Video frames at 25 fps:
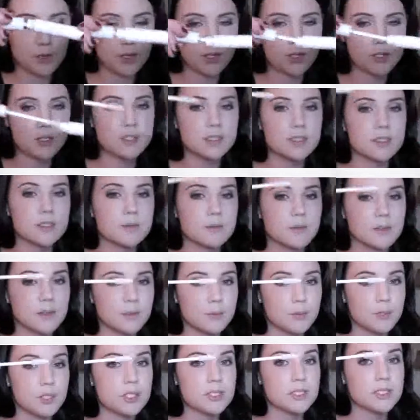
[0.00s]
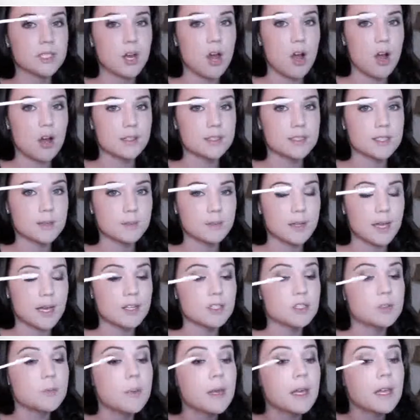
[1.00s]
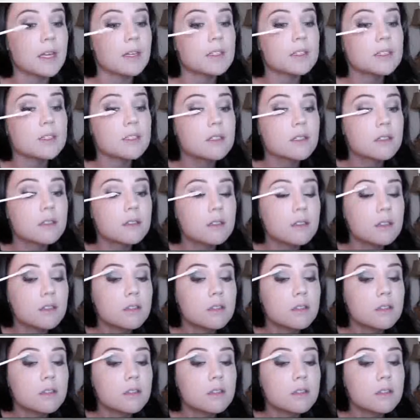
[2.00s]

first, which is an awesome lash base.